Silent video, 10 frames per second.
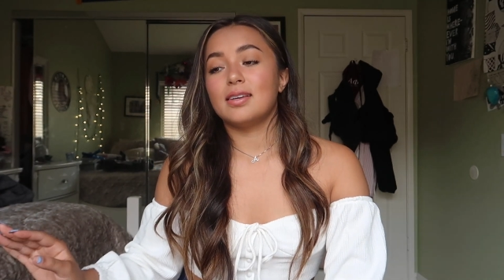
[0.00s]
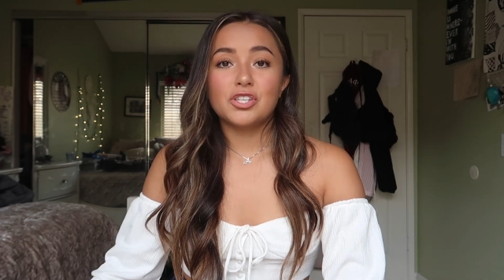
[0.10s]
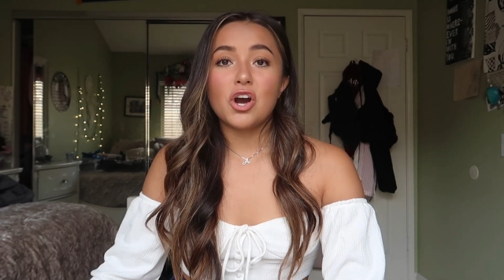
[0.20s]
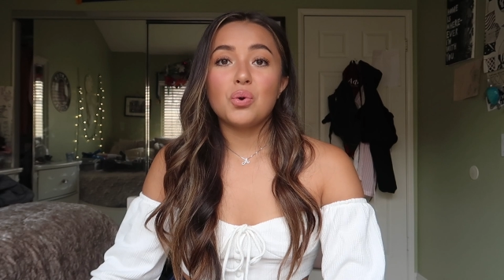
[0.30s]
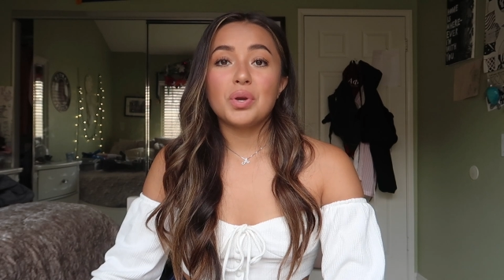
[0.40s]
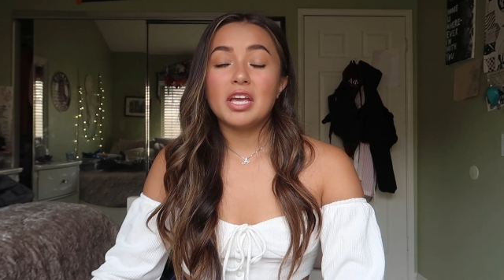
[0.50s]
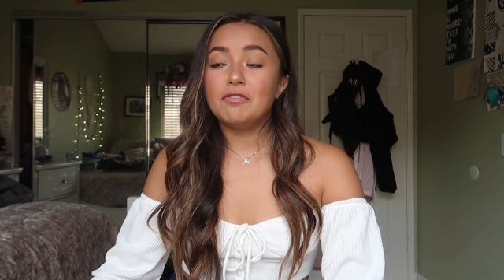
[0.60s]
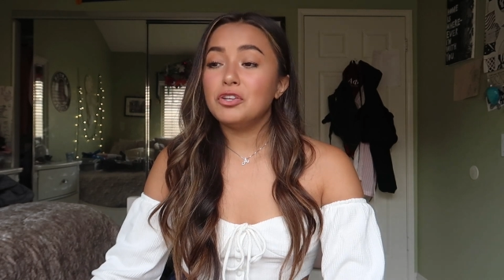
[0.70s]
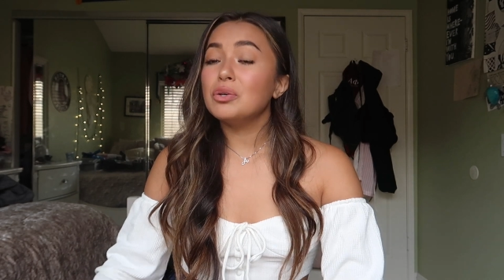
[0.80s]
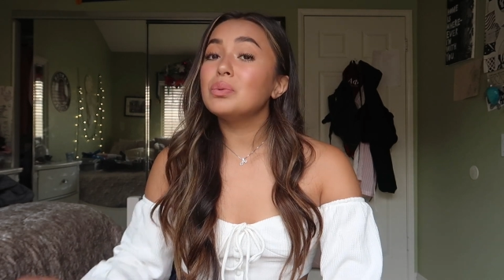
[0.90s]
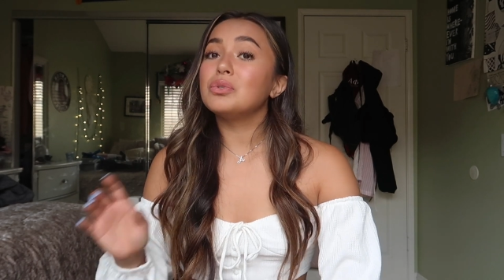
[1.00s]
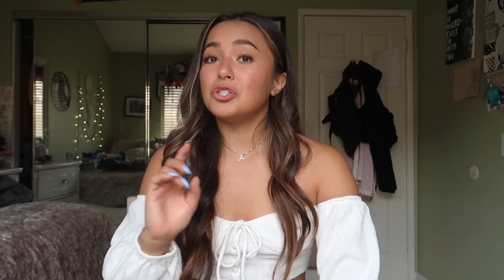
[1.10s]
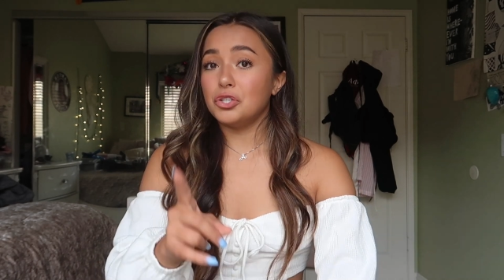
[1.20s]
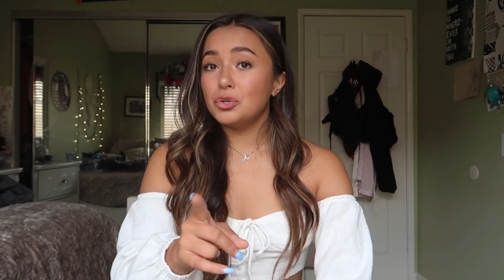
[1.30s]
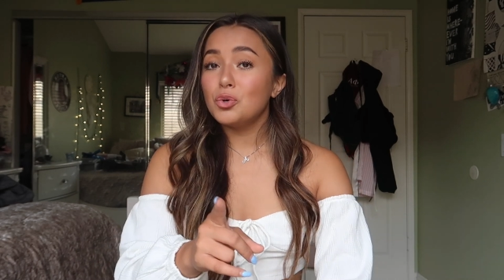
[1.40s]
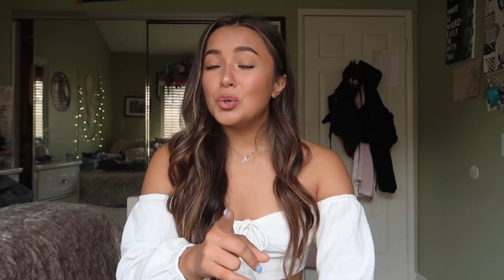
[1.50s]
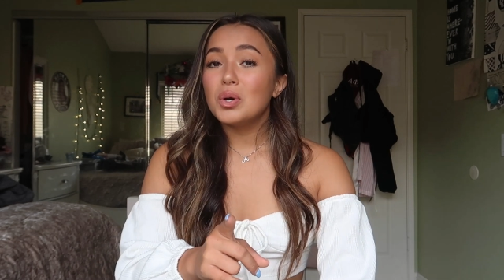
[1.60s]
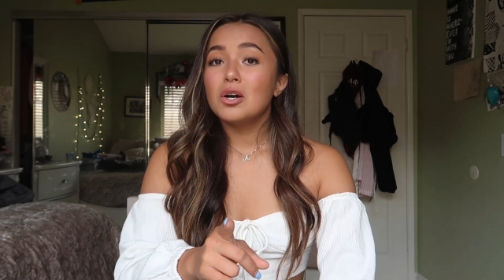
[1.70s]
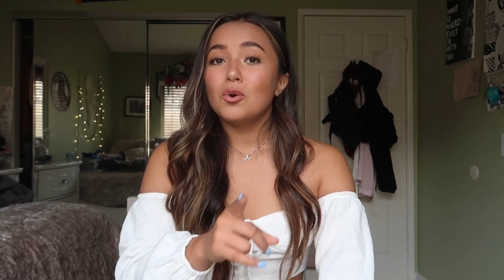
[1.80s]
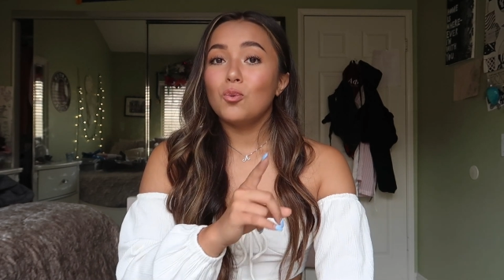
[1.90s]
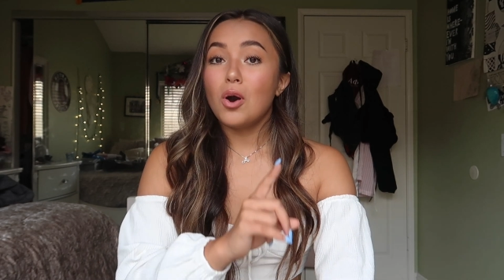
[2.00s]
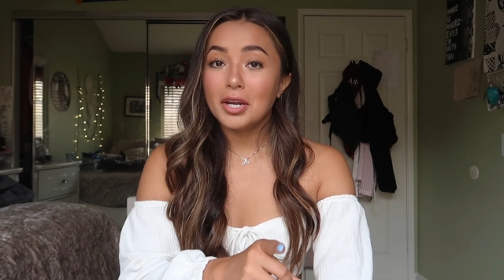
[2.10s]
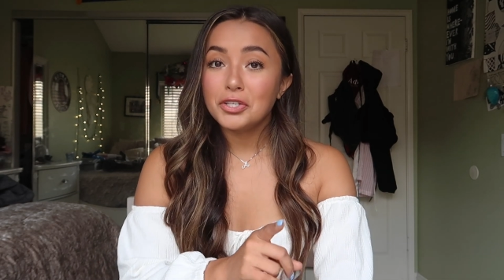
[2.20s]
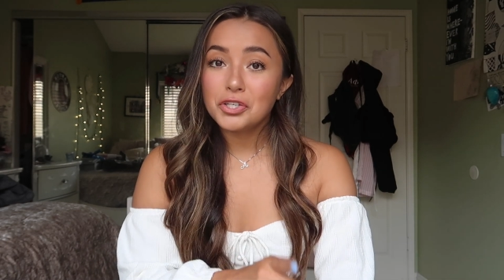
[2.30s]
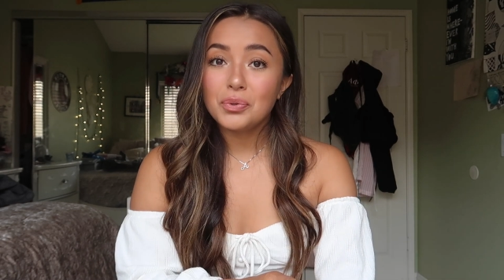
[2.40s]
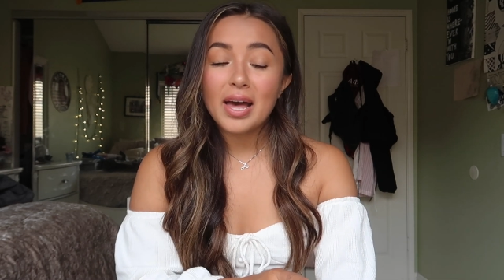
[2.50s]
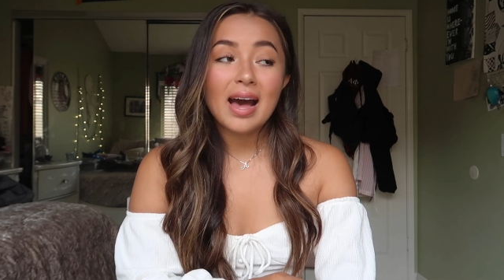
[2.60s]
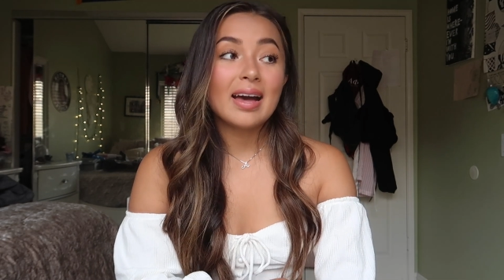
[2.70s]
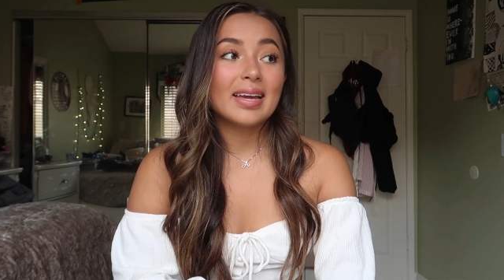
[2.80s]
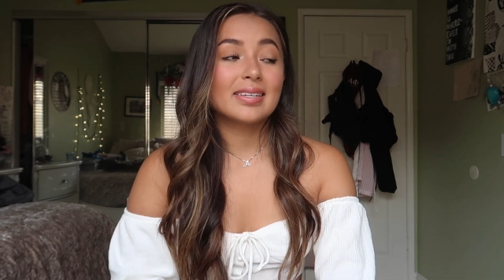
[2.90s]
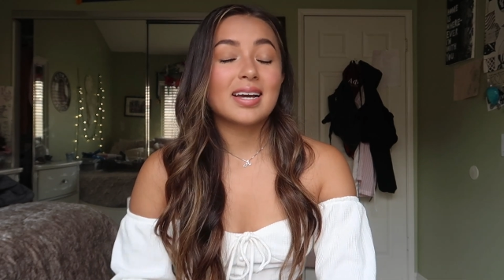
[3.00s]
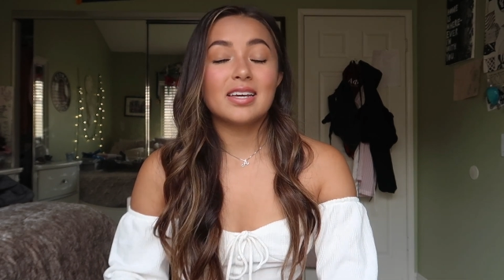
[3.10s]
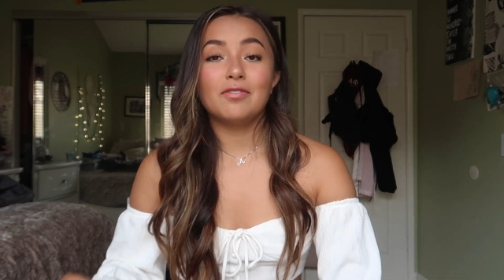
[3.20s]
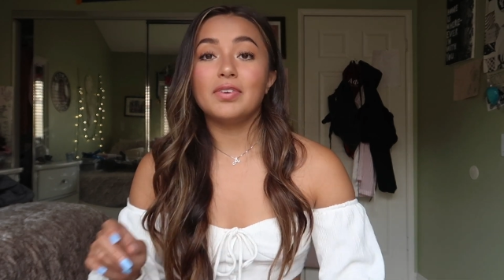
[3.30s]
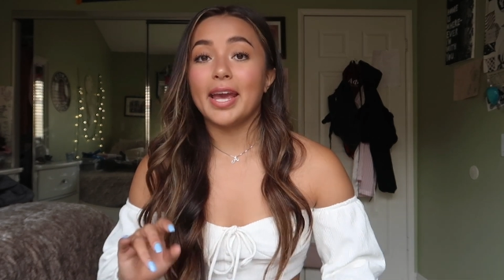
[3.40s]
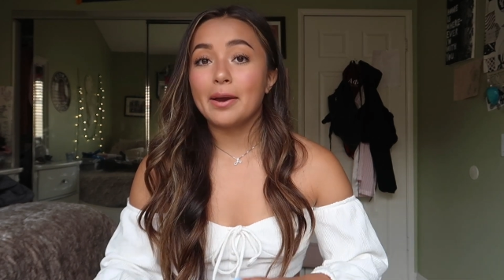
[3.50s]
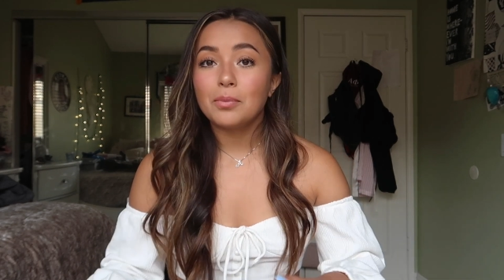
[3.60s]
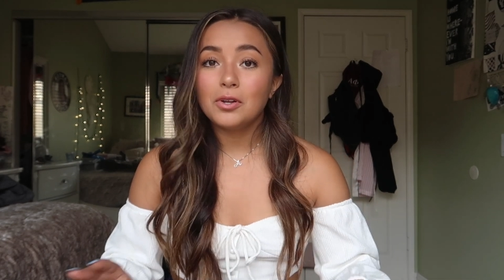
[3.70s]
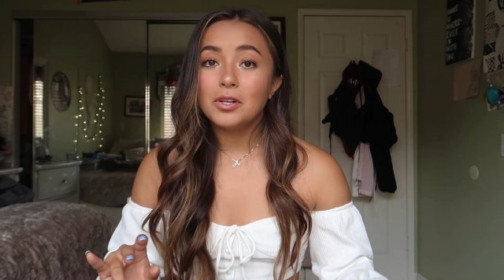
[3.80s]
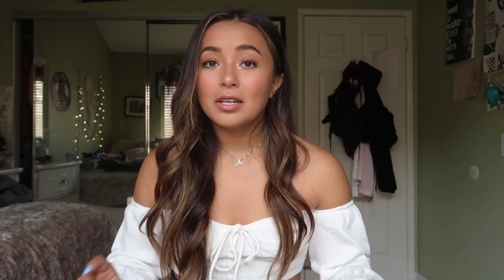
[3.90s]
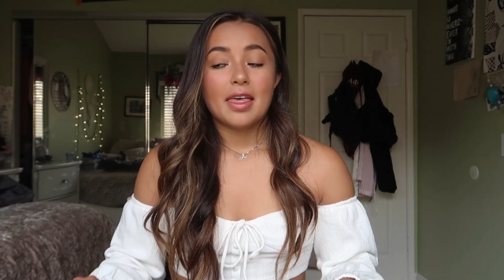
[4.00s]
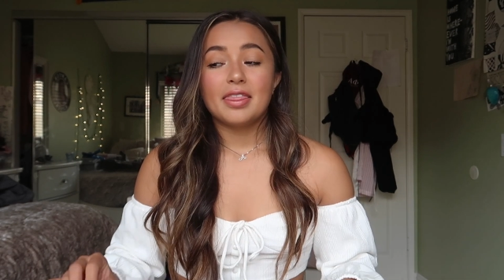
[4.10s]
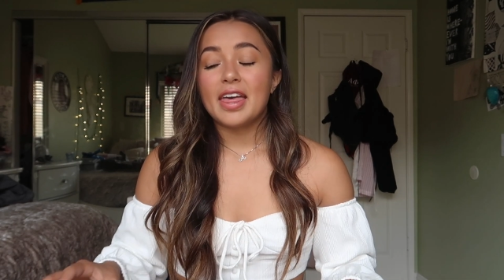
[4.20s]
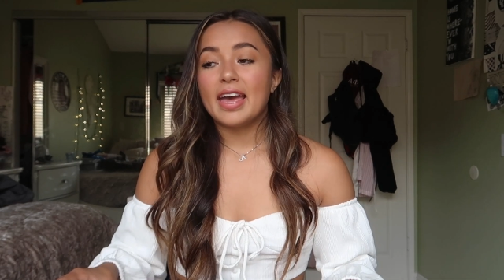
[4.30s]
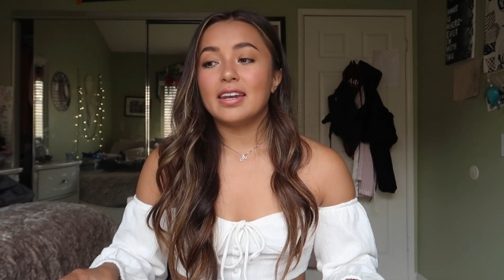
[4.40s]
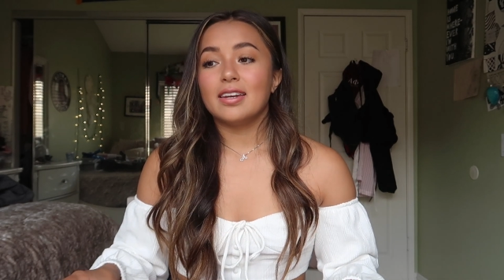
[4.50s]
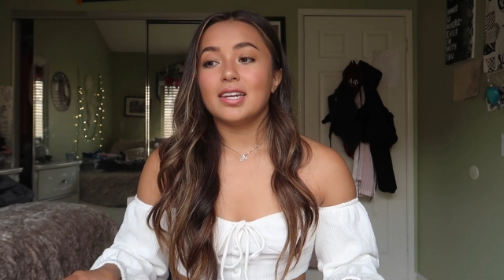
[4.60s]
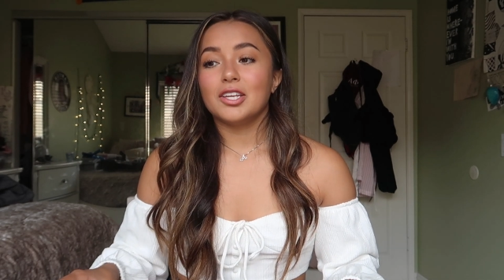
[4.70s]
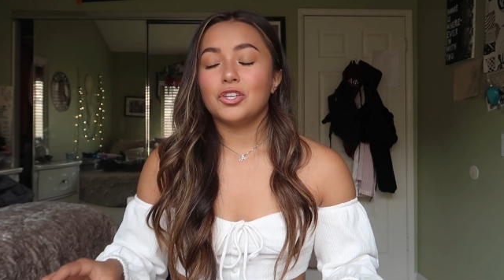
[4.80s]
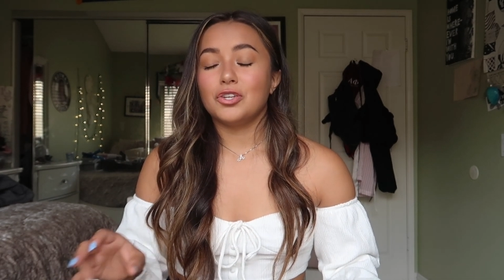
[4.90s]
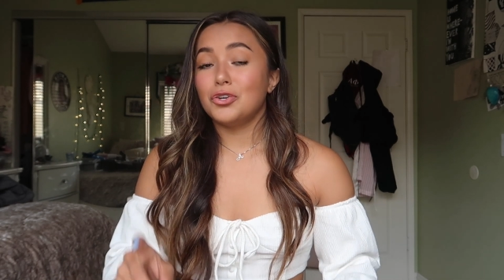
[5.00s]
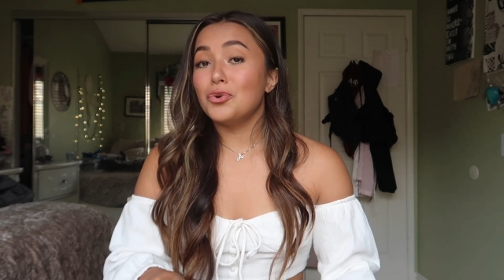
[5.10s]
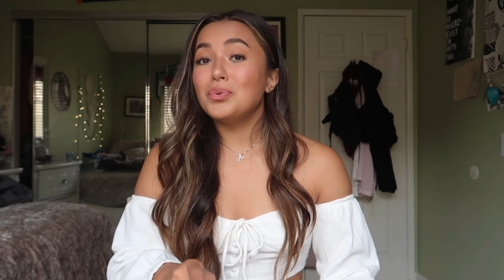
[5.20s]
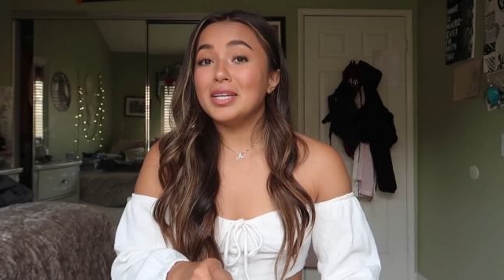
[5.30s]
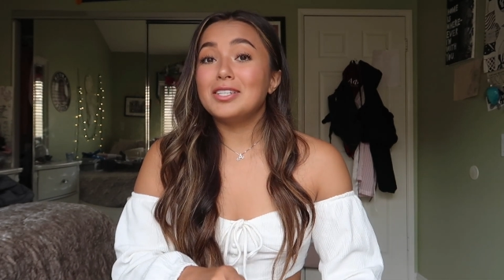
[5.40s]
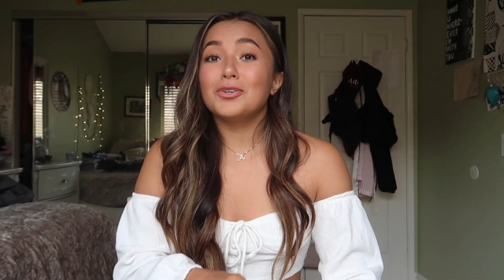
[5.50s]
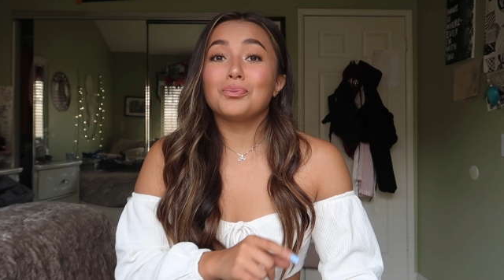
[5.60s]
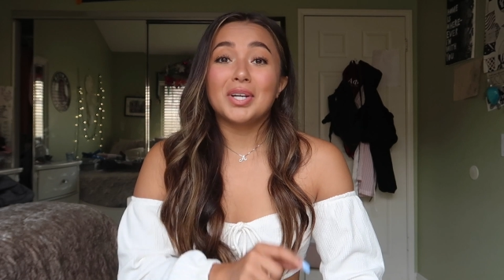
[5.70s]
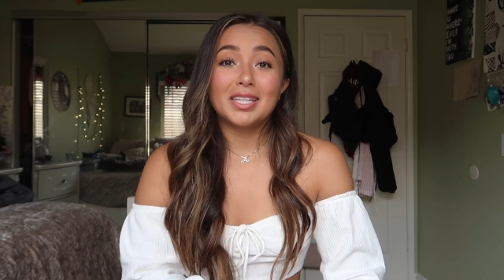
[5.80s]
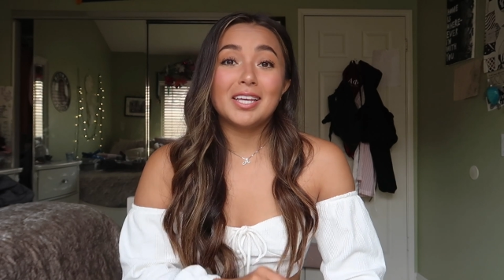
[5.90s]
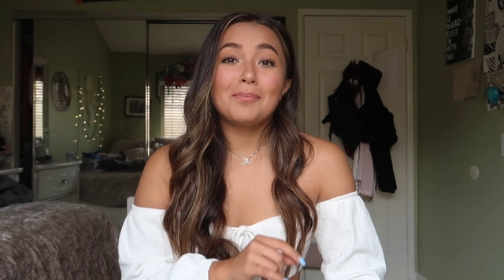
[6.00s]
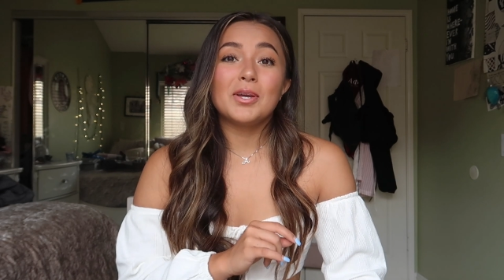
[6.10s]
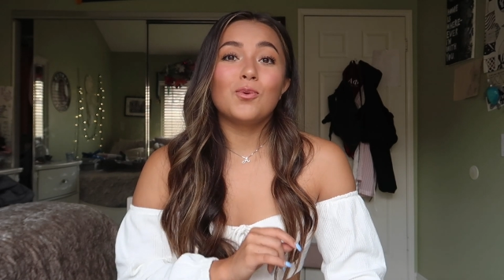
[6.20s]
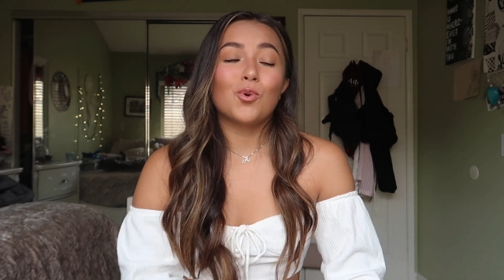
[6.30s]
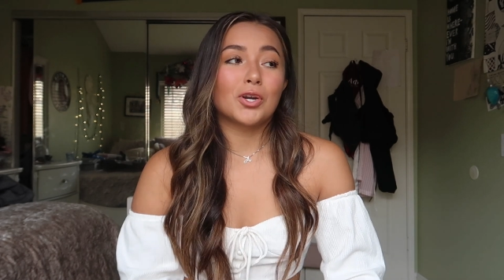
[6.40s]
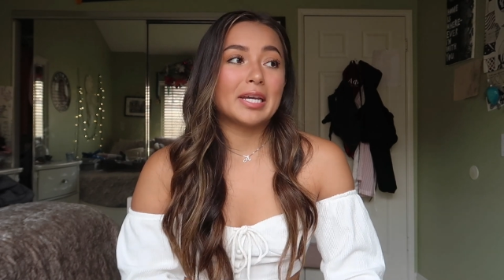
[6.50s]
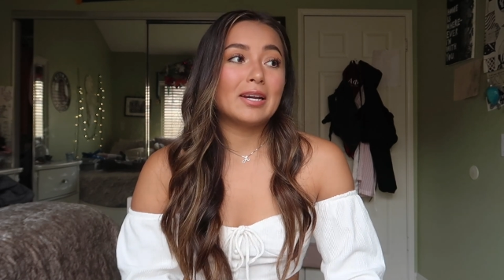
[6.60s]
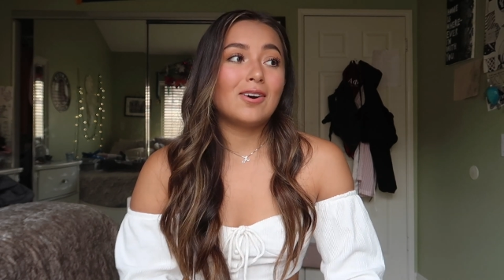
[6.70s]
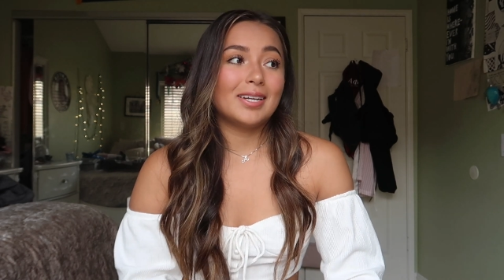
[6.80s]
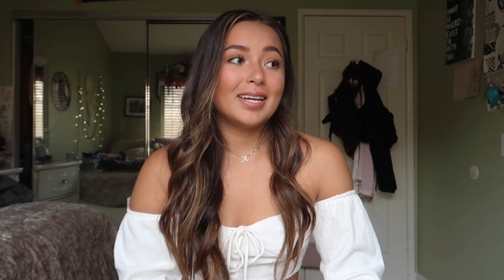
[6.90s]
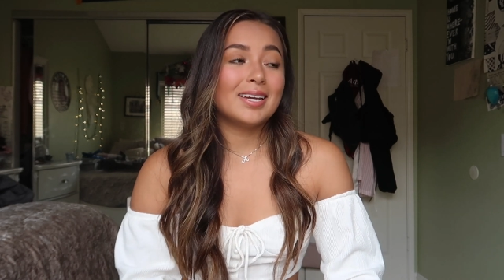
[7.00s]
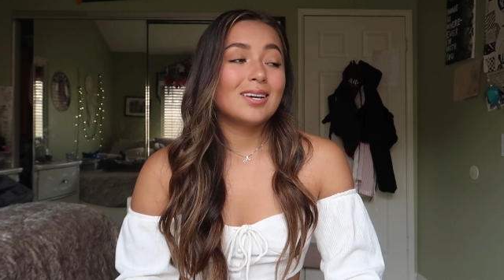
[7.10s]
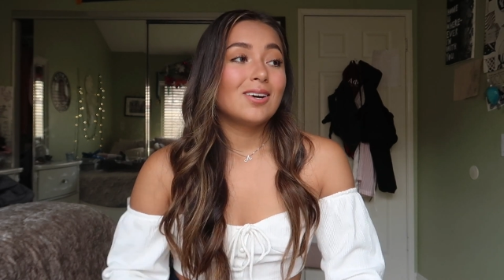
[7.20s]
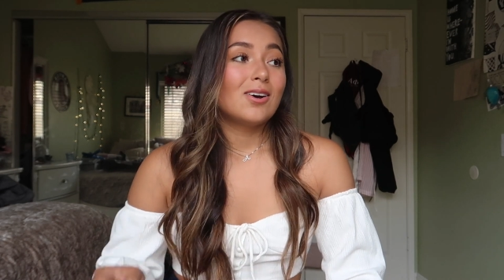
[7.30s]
So if you do want to do that and kind of gamble, then you need to really be working on it